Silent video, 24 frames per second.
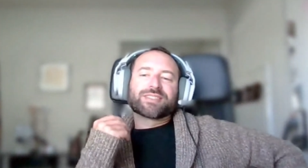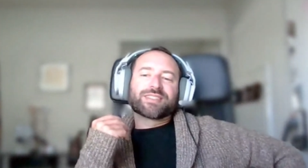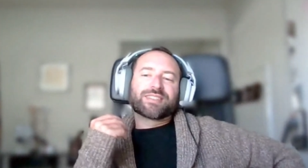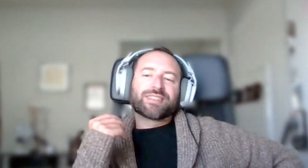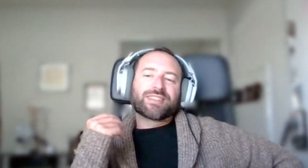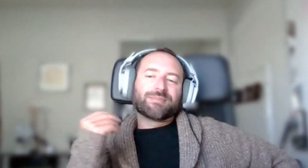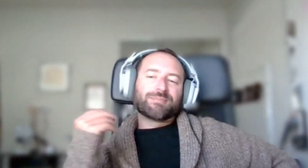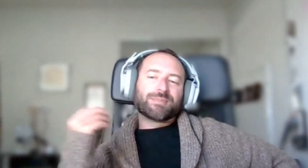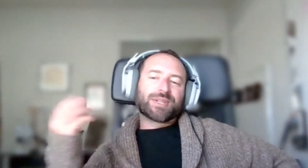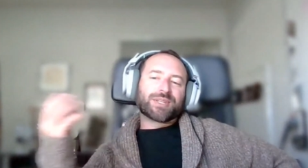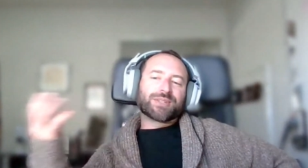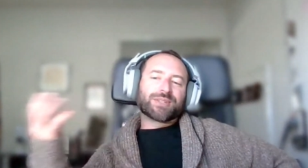and
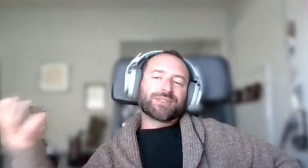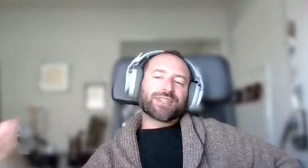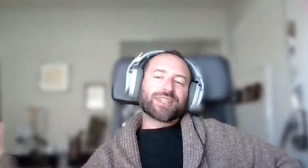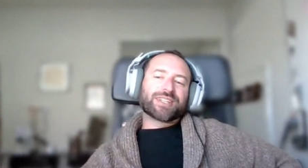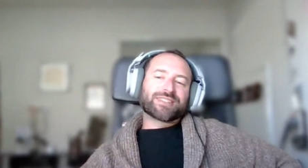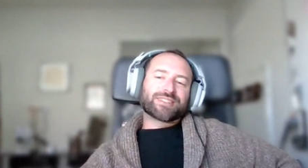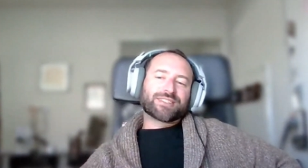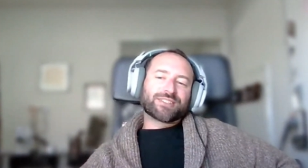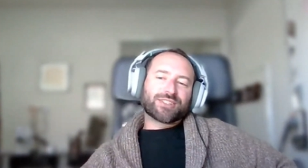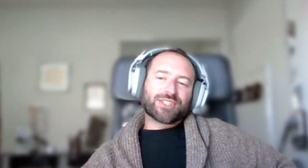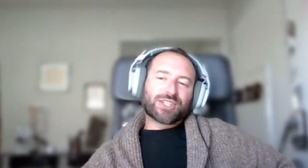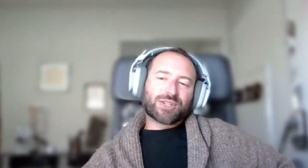the bundle
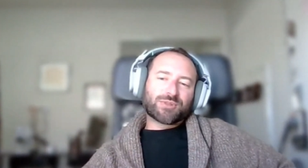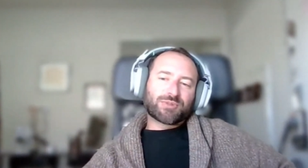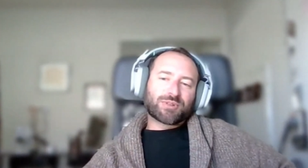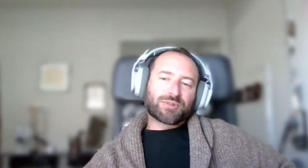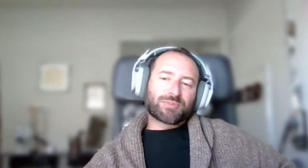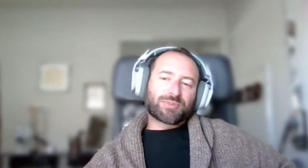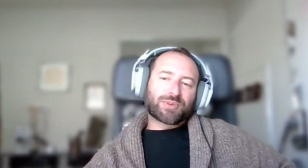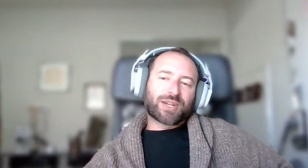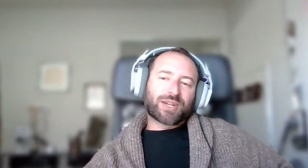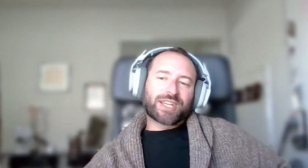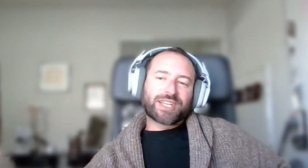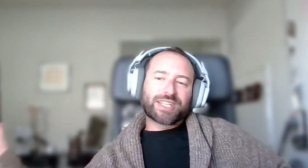has a lower
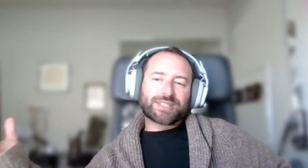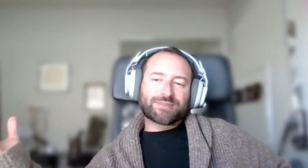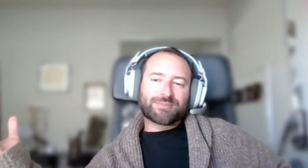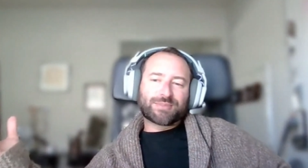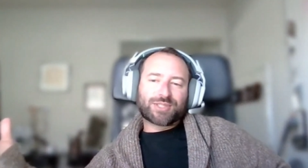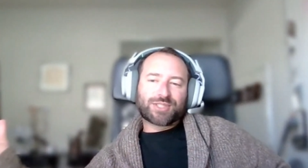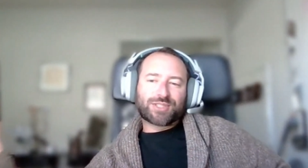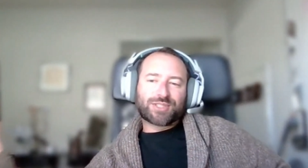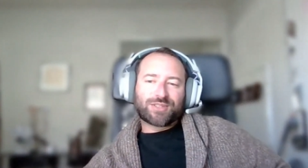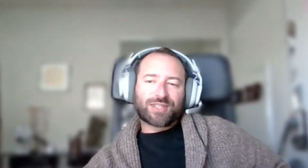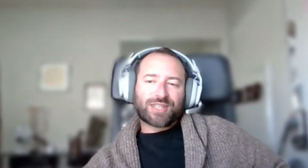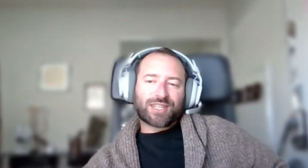price,
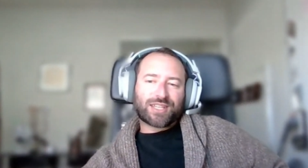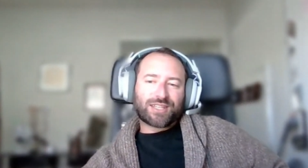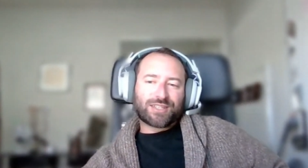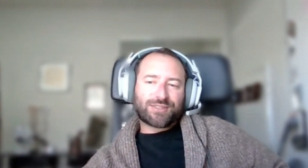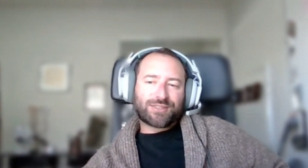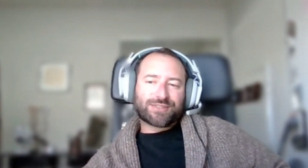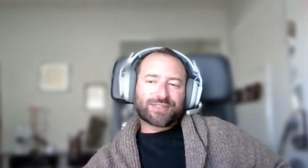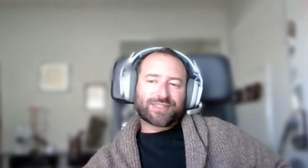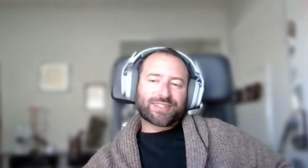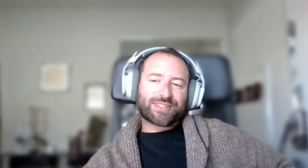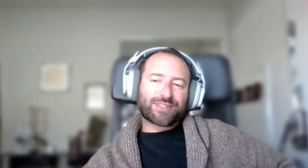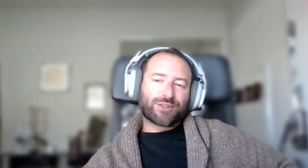but you can't
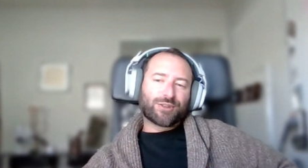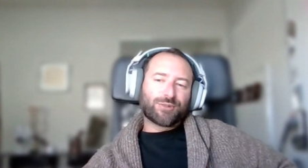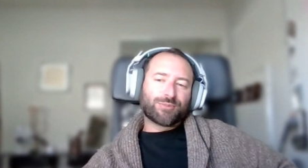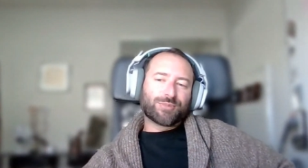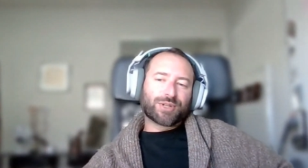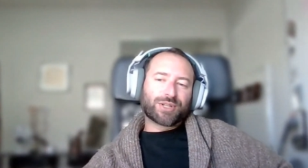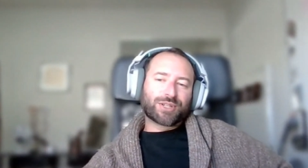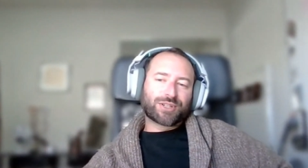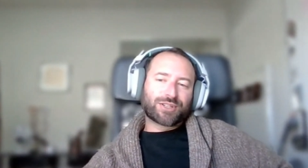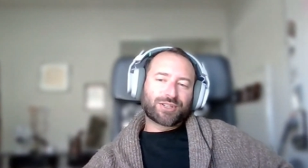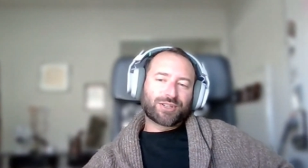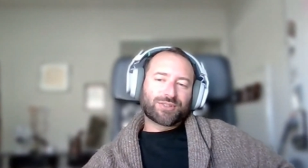use
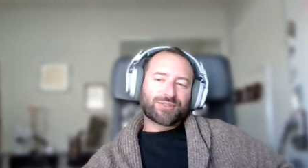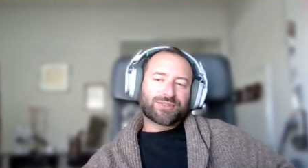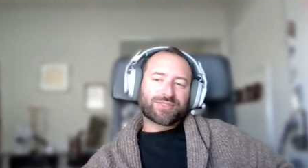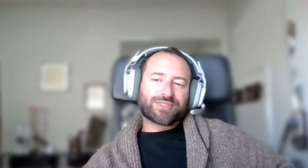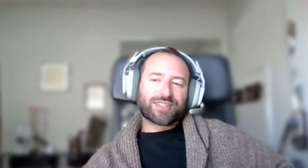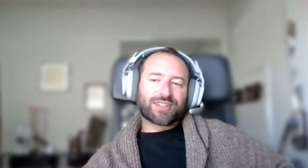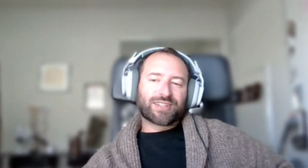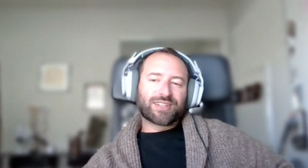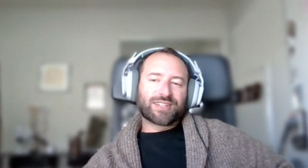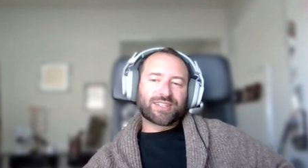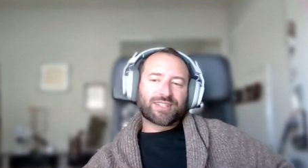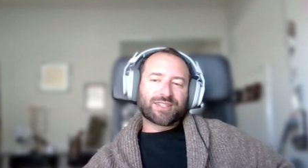coupon codes
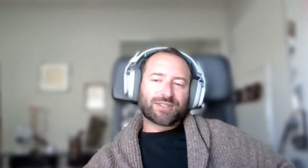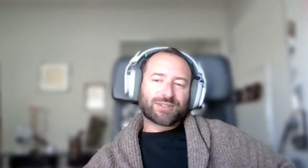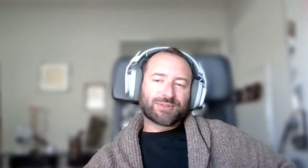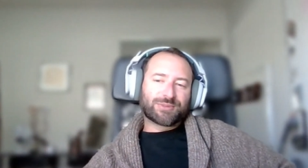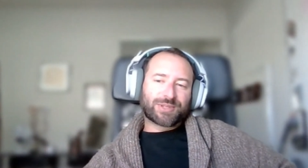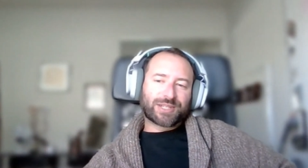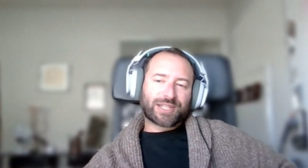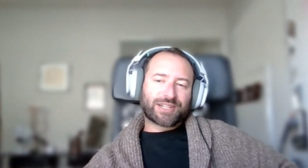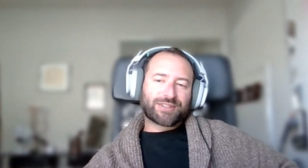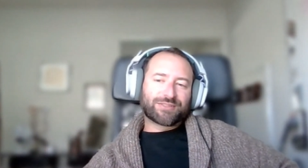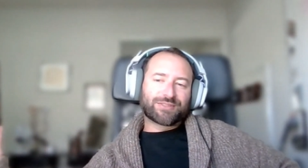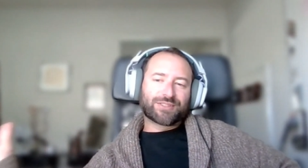on it or
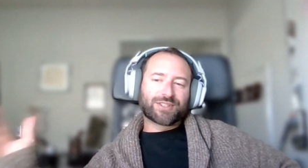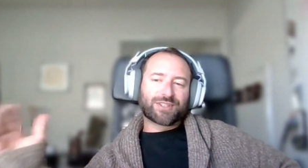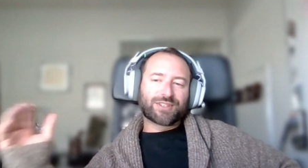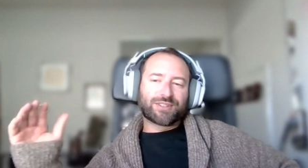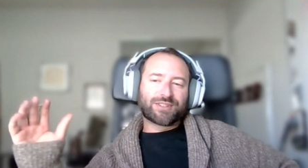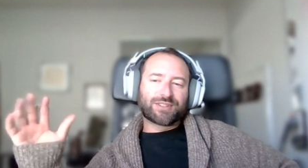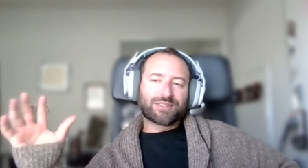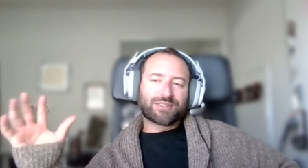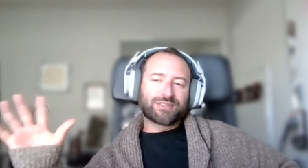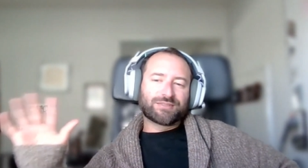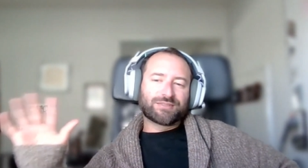whatever